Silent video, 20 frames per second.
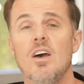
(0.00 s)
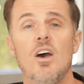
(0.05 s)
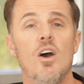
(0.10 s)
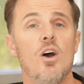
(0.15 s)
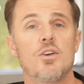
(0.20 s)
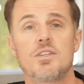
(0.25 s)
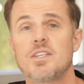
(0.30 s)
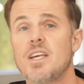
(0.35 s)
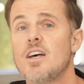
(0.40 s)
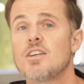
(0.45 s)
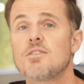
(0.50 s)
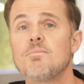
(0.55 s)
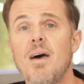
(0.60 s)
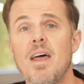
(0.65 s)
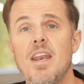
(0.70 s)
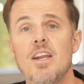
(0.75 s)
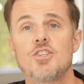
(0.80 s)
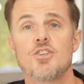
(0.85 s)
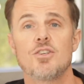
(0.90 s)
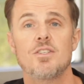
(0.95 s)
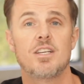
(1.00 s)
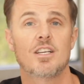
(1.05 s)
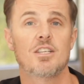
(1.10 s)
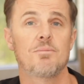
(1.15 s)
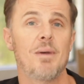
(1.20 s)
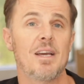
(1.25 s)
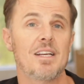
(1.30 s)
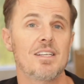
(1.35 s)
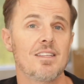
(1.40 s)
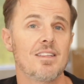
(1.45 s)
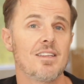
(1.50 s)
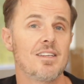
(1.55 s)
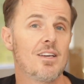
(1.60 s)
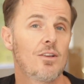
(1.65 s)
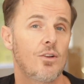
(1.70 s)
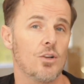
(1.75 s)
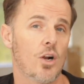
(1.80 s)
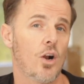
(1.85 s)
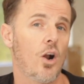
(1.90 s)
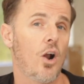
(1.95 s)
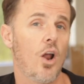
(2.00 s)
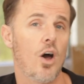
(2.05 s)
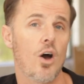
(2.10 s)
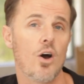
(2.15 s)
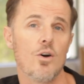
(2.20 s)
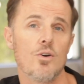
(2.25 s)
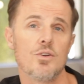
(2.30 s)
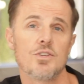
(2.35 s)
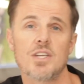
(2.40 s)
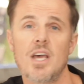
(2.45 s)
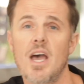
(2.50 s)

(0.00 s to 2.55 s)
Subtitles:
Her sales manager is expecting the deal to close